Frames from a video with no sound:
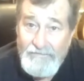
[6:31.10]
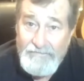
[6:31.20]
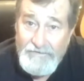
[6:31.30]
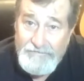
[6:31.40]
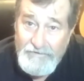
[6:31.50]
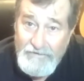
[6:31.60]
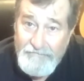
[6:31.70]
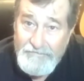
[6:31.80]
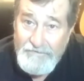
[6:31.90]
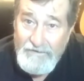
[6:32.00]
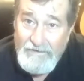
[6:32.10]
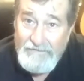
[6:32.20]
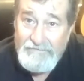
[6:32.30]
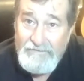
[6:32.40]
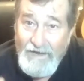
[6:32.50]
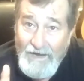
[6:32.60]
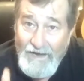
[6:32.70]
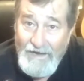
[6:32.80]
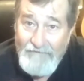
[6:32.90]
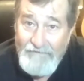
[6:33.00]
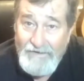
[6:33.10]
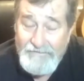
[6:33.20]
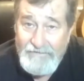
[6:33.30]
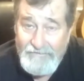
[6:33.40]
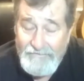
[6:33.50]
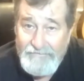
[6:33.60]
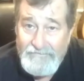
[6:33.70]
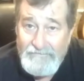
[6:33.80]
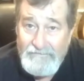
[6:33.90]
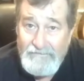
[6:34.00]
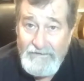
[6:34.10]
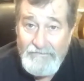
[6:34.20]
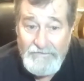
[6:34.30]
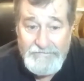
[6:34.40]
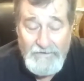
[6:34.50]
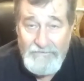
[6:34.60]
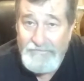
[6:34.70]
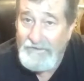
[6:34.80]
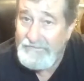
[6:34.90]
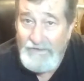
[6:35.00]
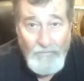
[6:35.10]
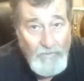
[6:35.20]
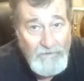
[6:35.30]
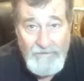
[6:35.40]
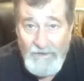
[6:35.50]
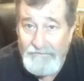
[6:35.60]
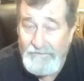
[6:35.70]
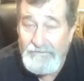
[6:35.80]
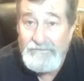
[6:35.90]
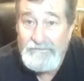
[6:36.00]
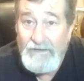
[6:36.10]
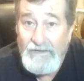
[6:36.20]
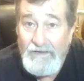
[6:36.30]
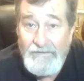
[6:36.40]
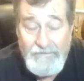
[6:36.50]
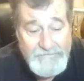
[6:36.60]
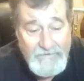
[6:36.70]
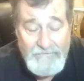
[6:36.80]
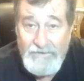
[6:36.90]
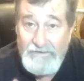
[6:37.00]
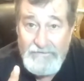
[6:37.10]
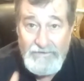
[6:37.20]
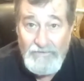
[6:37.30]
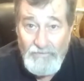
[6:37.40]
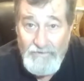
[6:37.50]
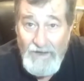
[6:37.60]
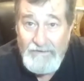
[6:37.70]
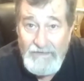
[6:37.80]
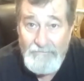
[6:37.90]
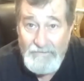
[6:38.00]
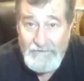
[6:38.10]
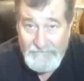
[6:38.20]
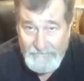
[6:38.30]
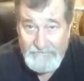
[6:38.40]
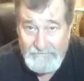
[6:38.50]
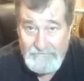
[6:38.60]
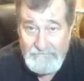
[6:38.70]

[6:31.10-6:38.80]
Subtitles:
They're two different things. I have ideals. There are certain things I will not do. And there are certain things that you will not get me to do.